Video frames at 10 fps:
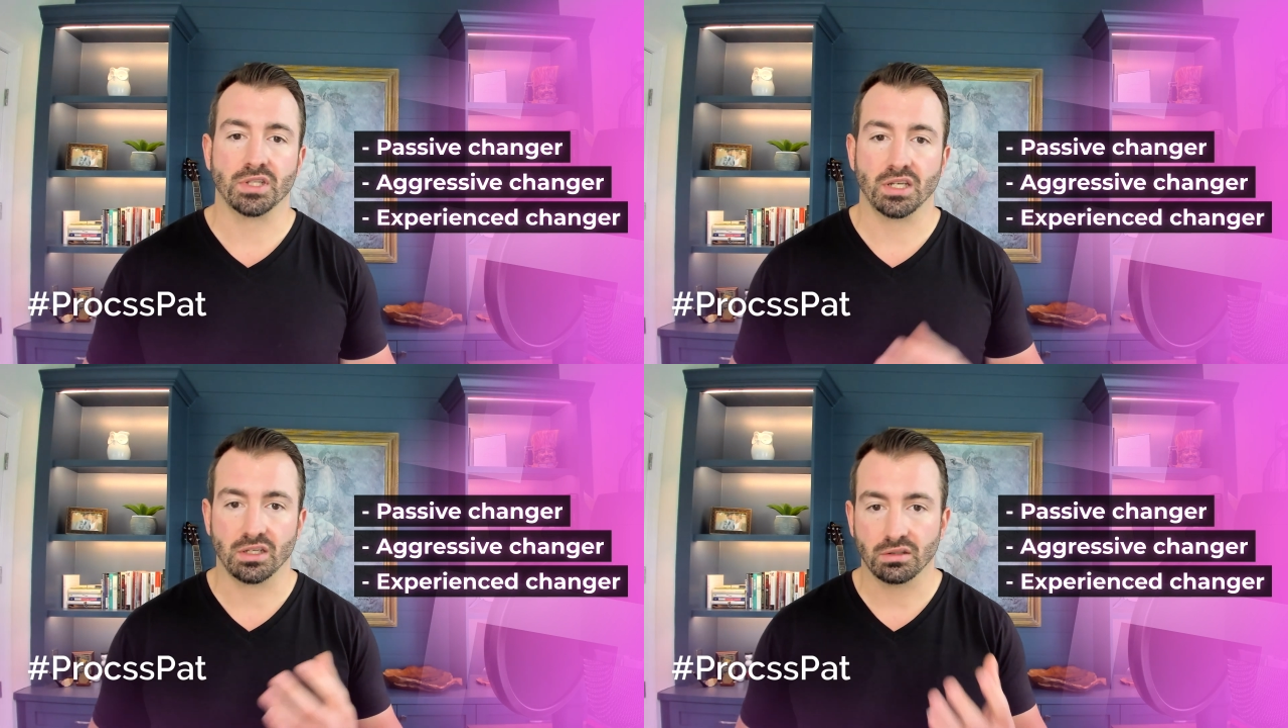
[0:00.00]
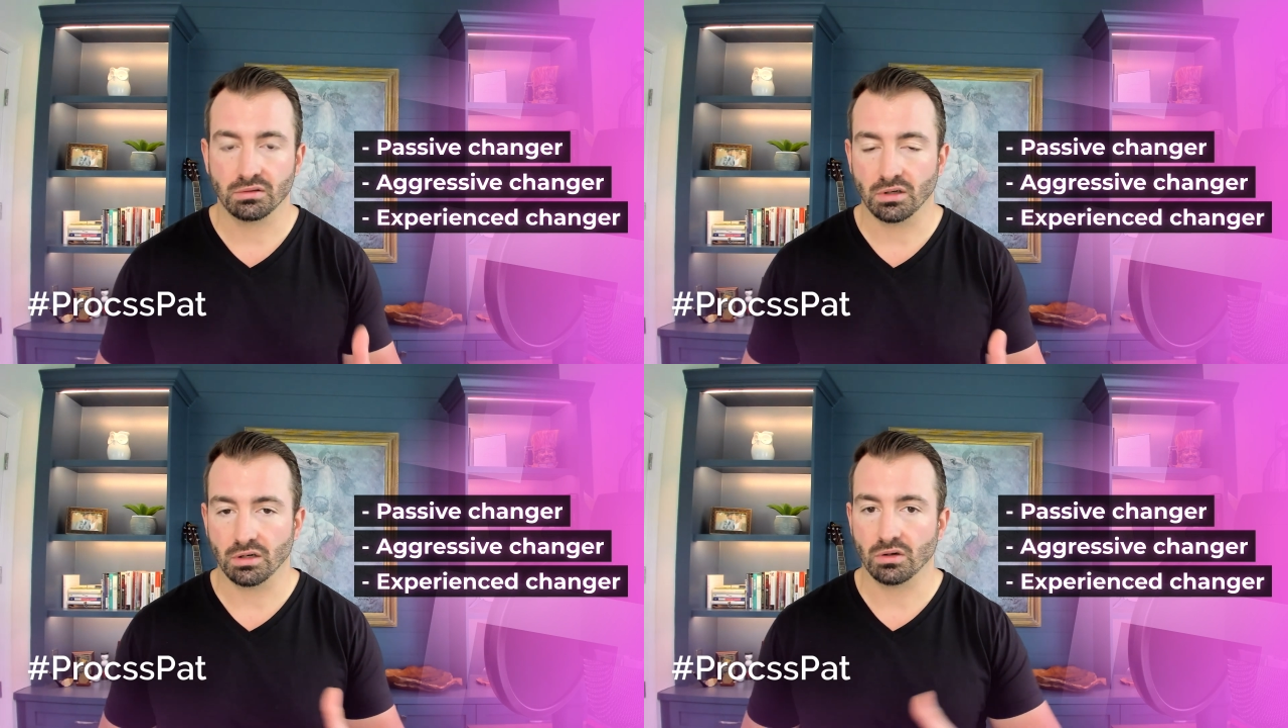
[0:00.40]

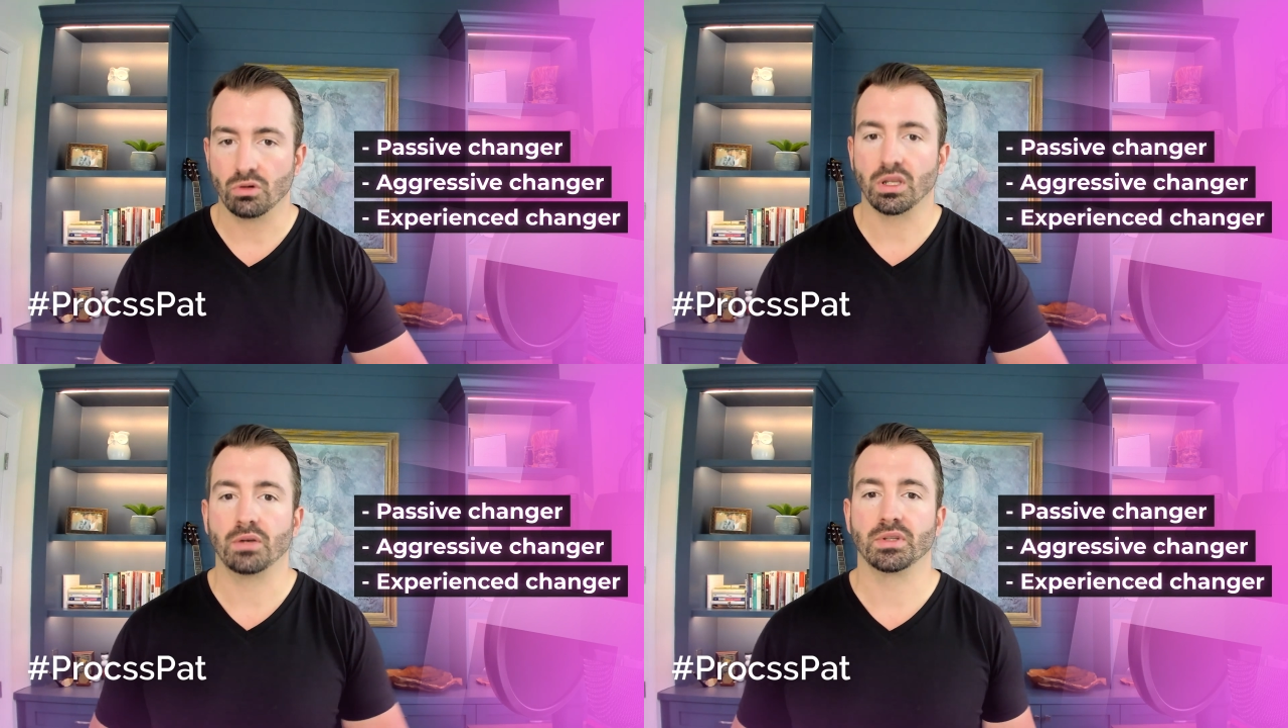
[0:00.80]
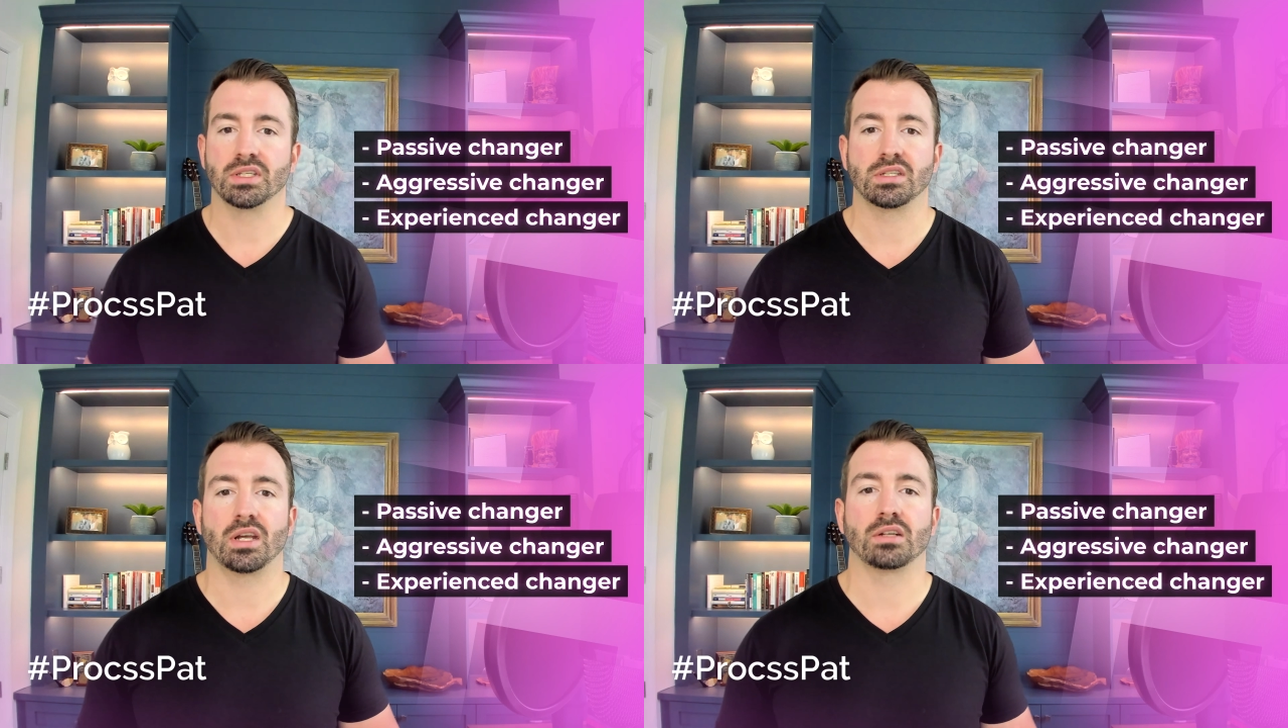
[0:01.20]
They are okay with the
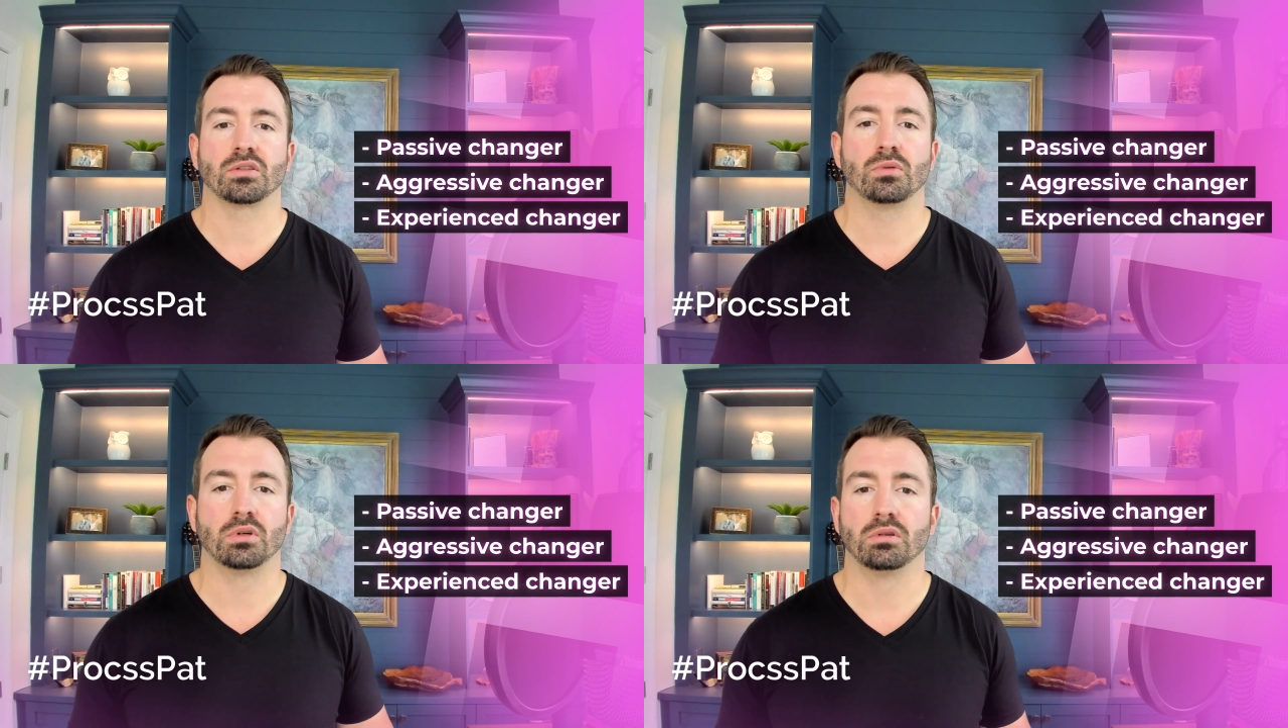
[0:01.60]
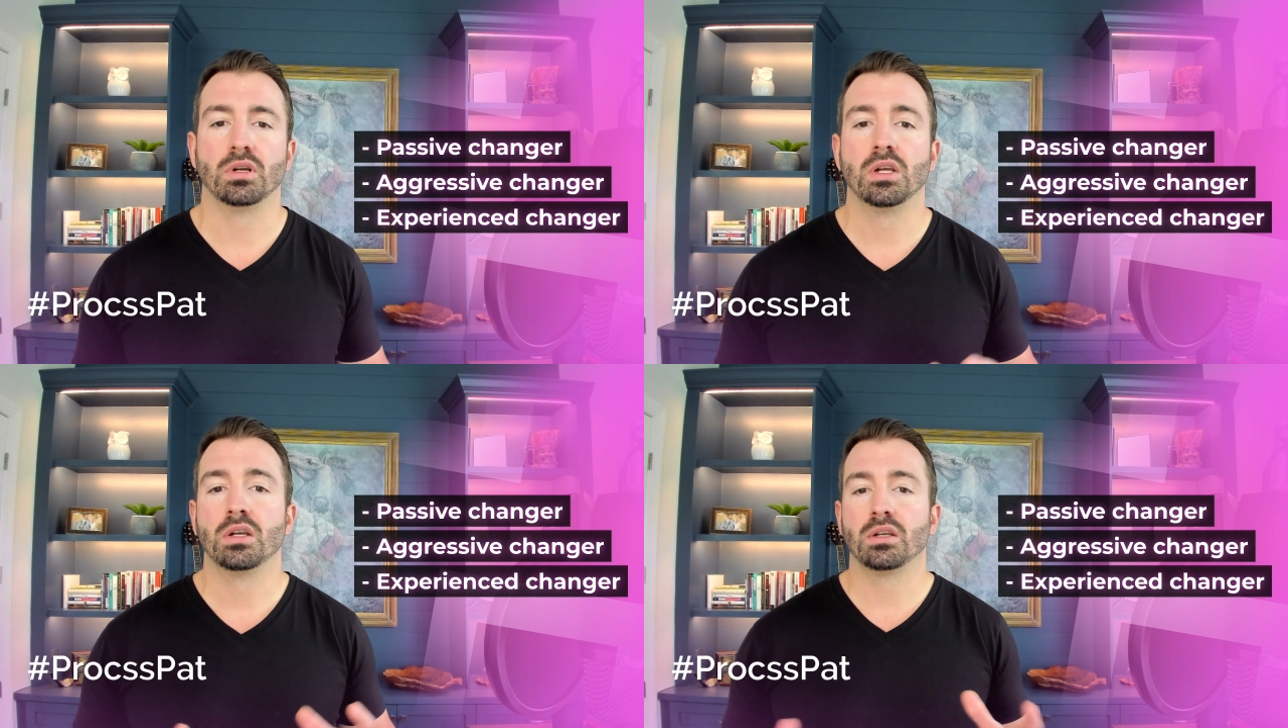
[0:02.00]
status
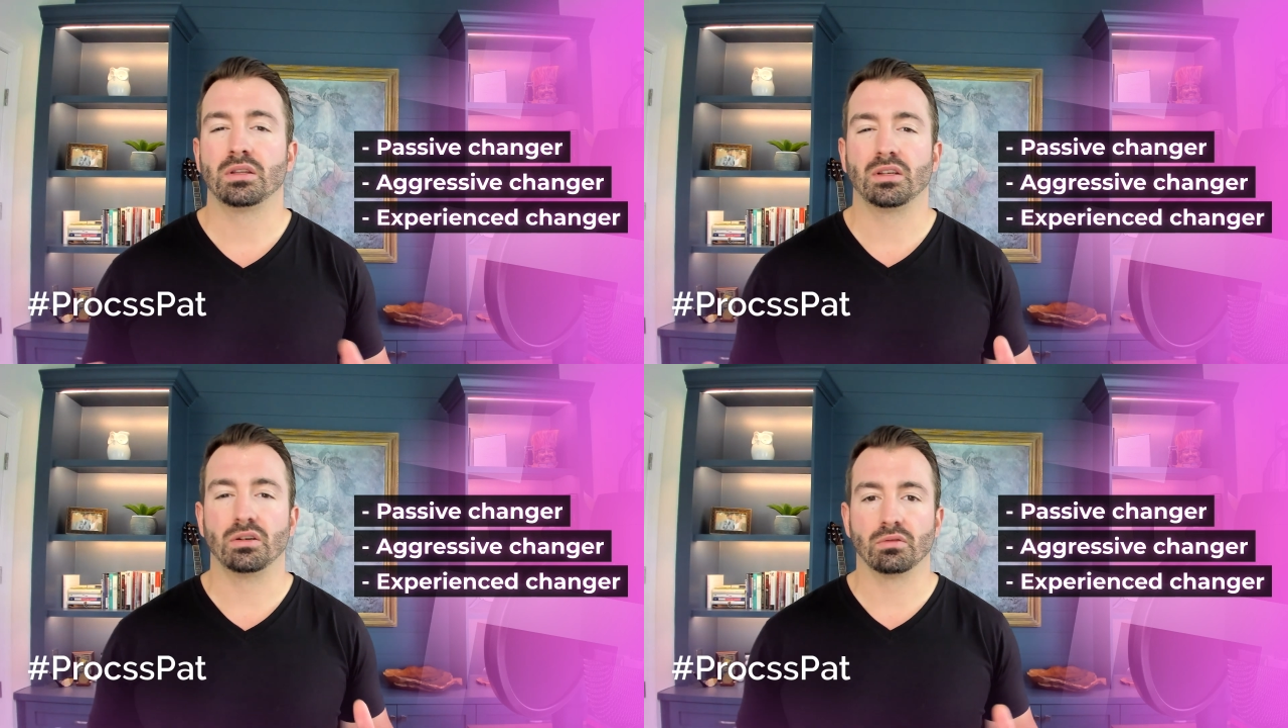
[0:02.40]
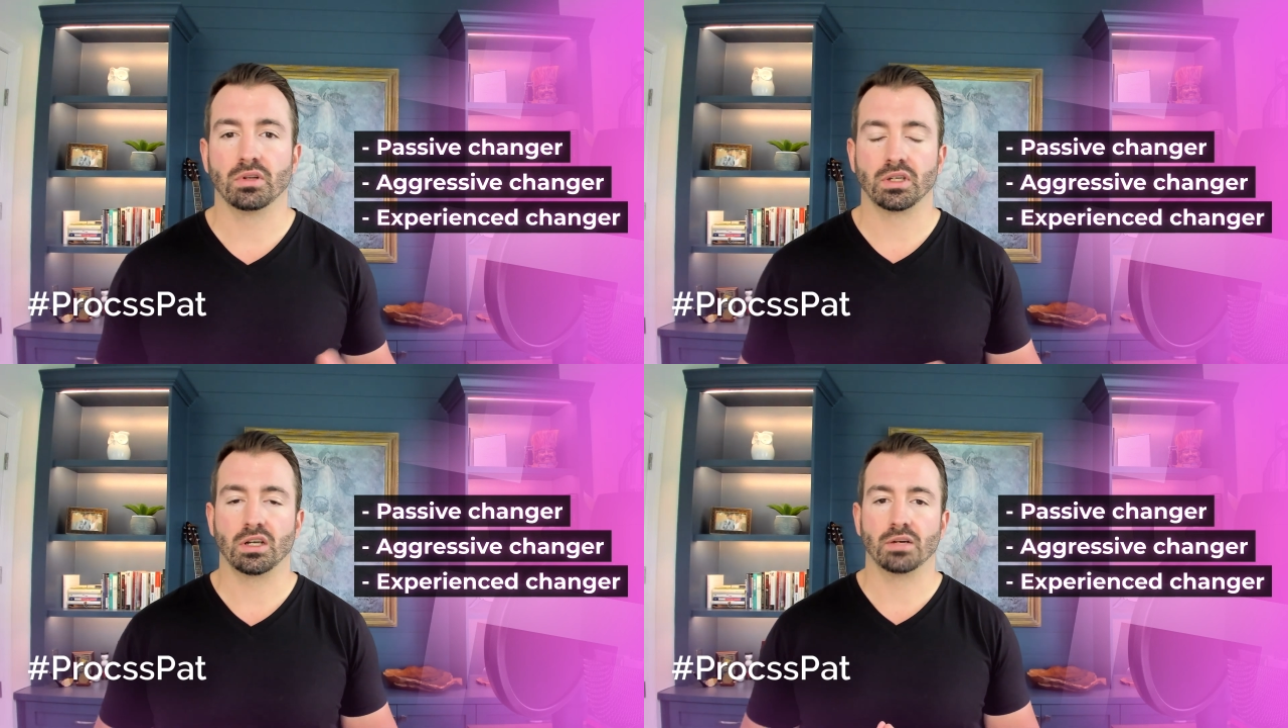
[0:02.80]
quo. They don't
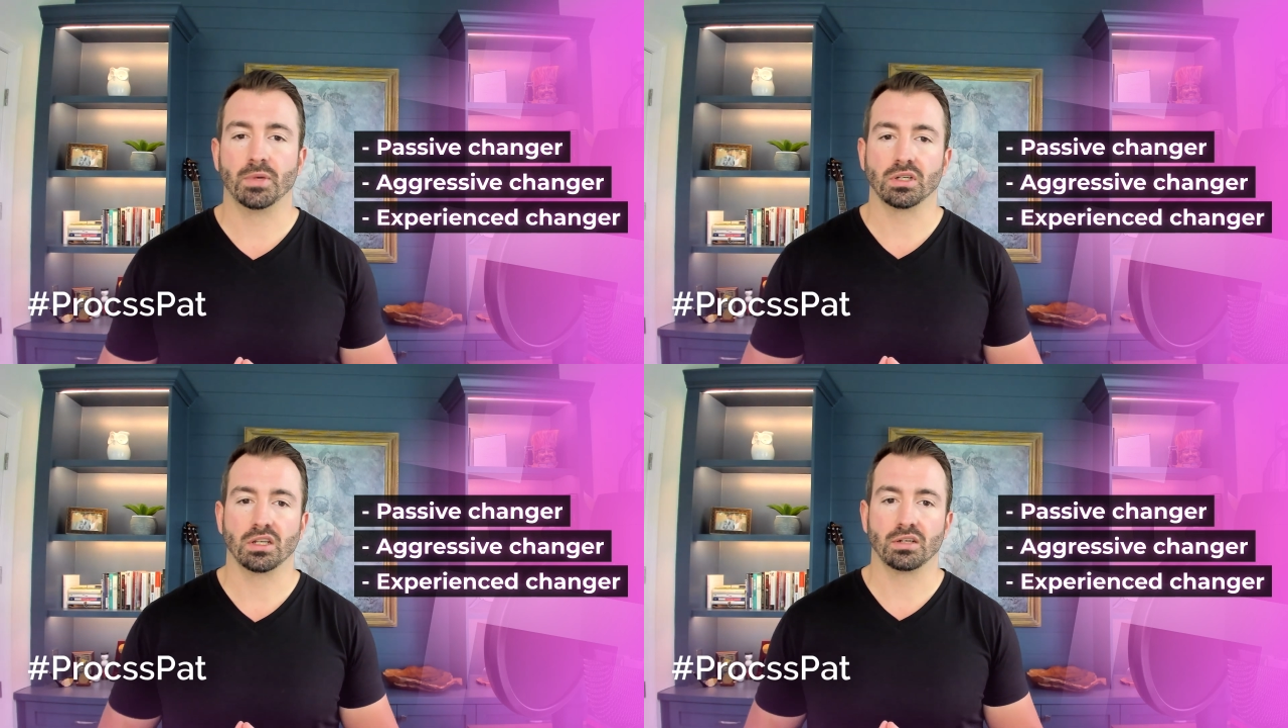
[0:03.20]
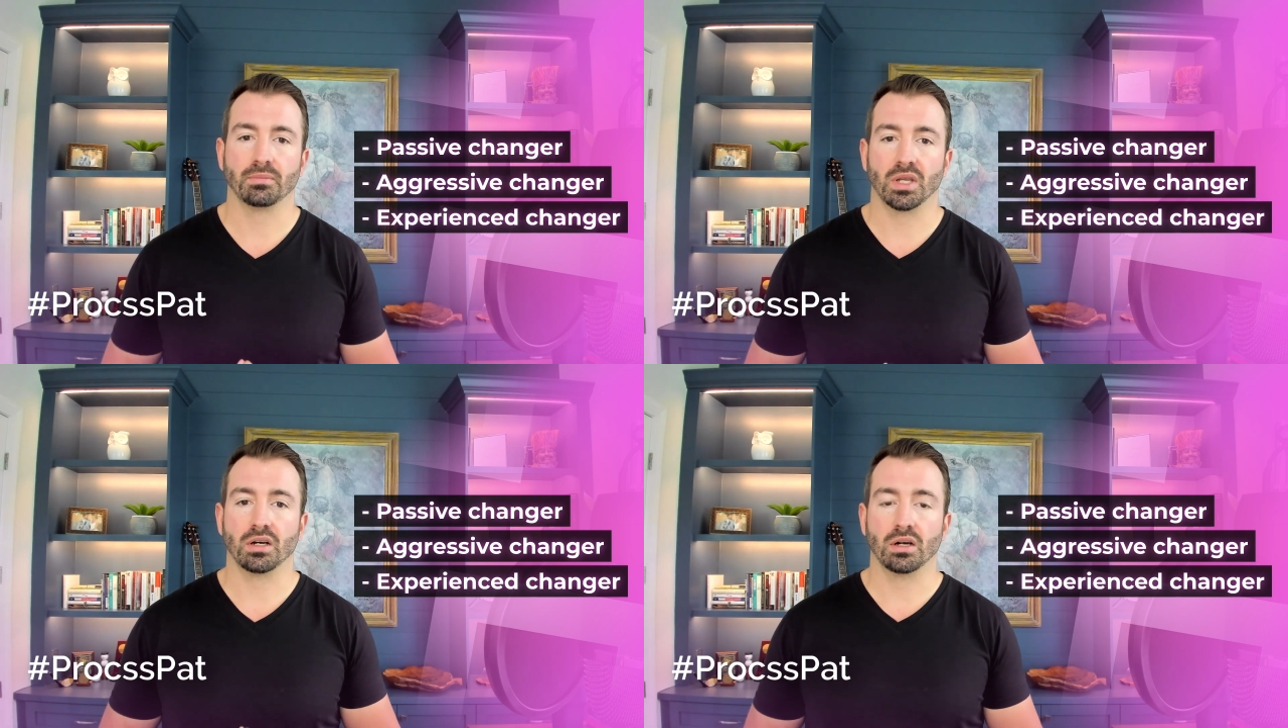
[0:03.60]
really care about
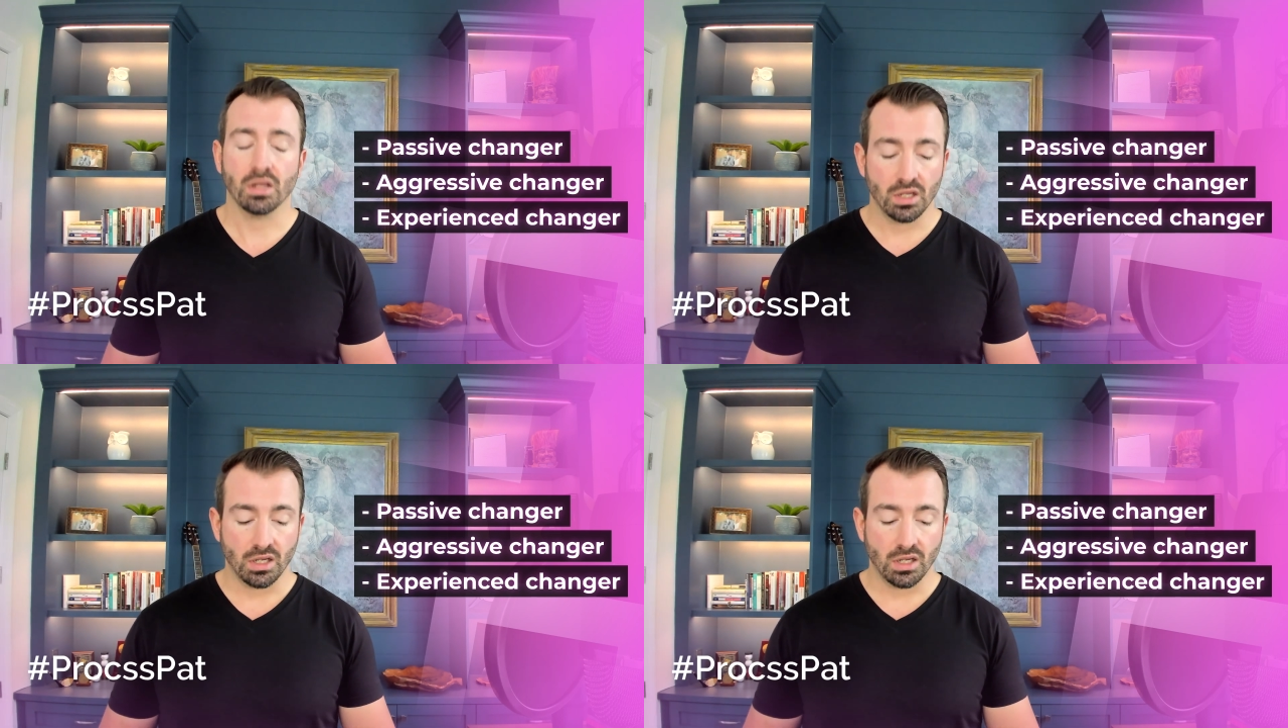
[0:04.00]
getting better.